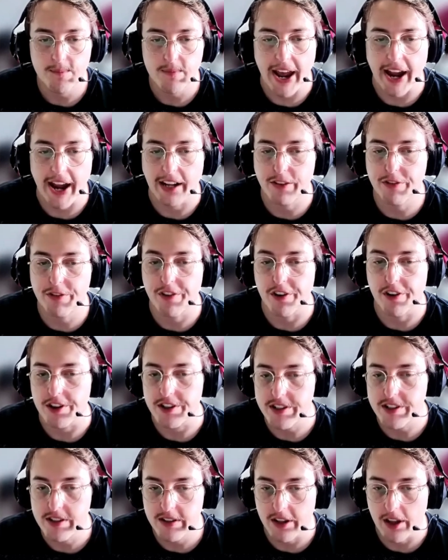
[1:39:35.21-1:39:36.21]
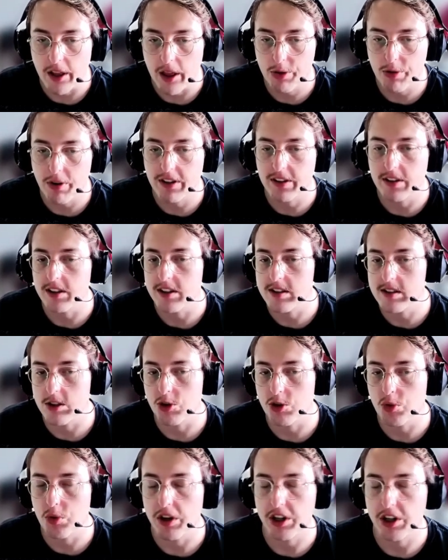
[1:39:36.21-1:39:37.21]
act first in a threatening
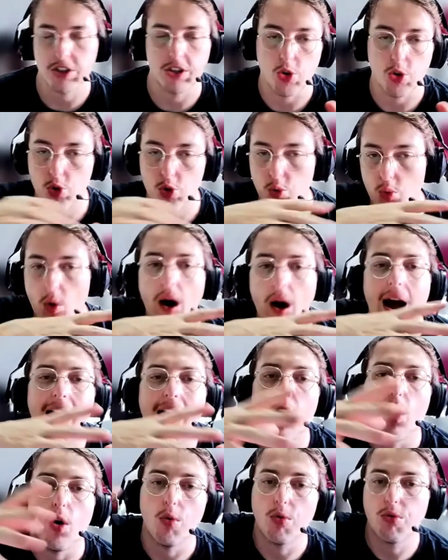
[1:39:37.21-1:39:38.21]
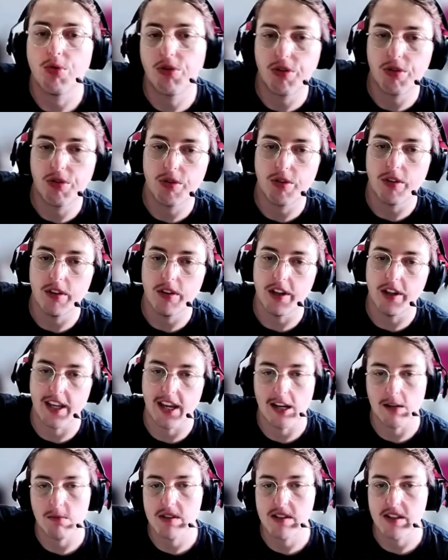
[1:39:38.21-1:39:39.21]
situation throughout the
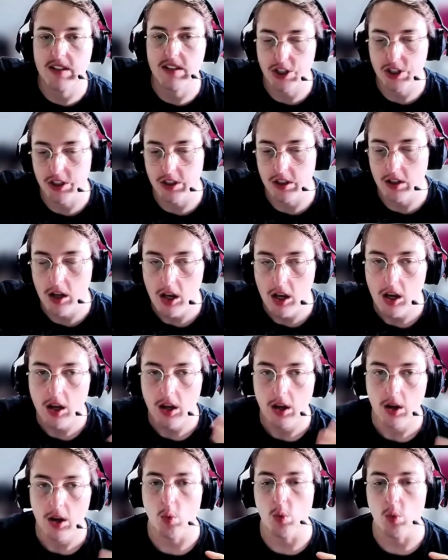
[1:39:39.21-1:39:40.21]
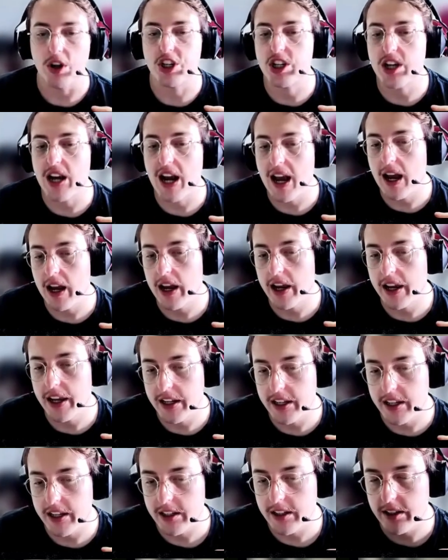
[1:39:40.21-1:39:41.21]
game session, which
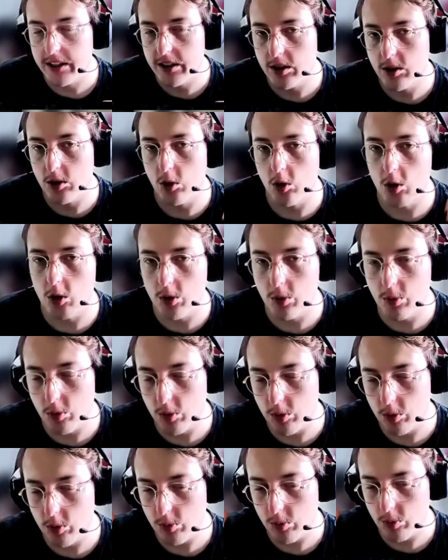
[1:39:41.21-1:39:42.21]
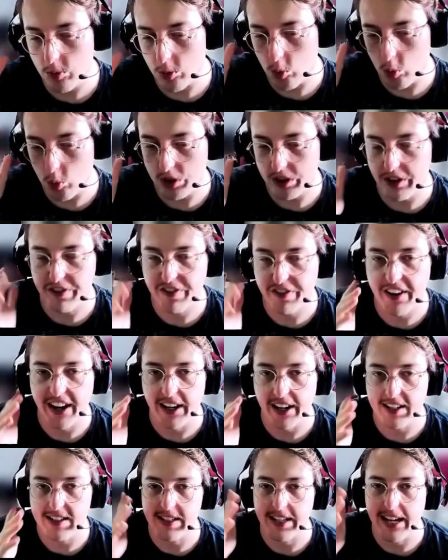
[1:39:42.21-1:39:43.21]
I would
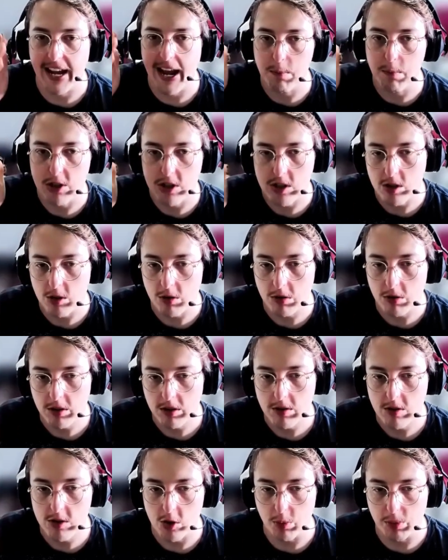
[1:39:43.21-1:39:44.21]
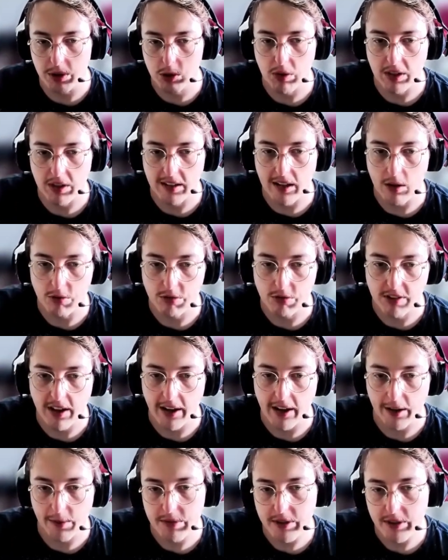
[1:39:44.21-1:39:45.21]
define as the episode, so between
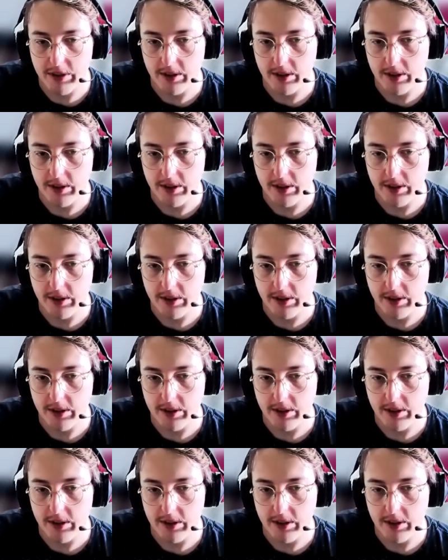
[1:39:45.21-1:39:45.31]
downtime.